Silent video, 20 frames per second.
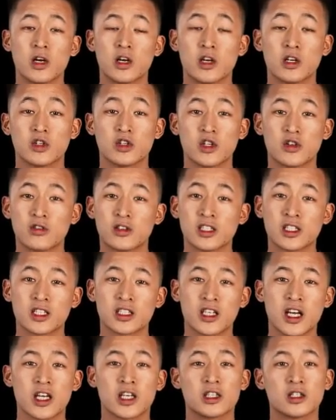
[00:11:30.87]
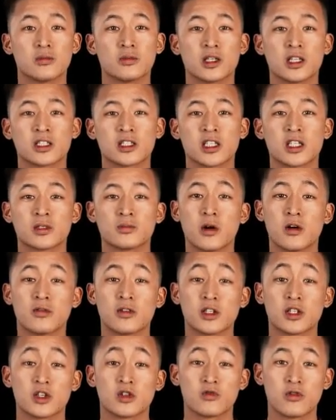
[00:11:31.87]
Jiren's second ability is both a
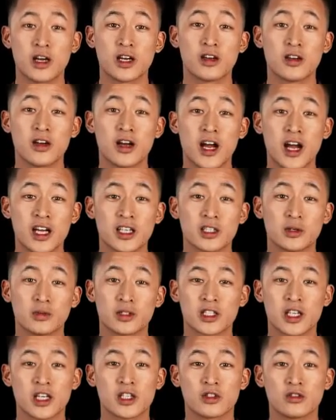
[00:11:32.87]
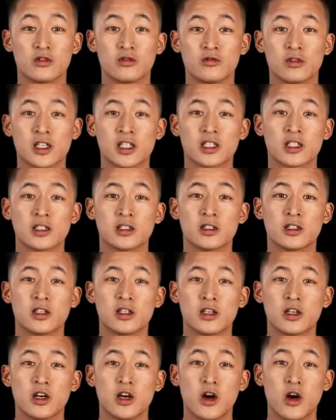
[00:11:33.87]
strength and a potential risk.
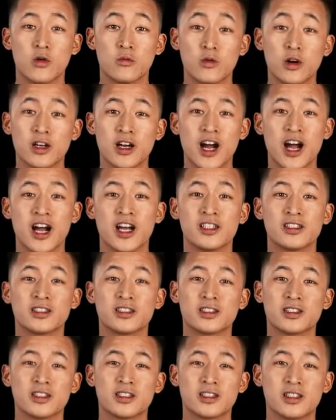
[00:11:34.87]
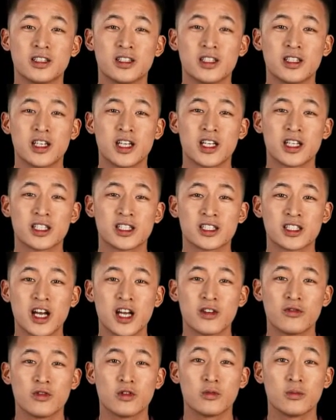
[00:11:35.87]
On one hand, it can
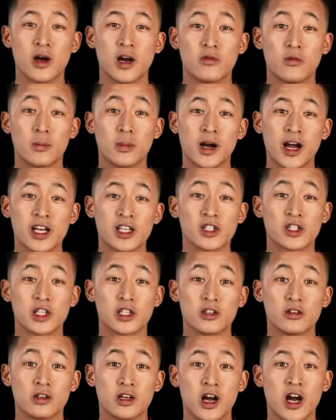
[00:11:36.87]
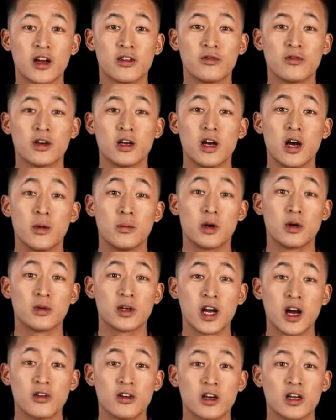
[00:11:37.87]
save you by replenishing your life, but on the
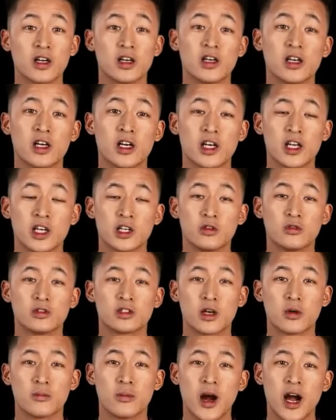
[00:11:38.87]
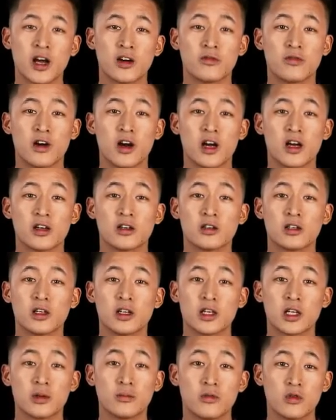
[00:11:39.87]
other, it can also backfire.
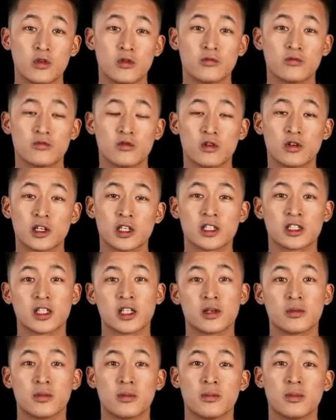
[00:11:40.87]
Important ruling tip.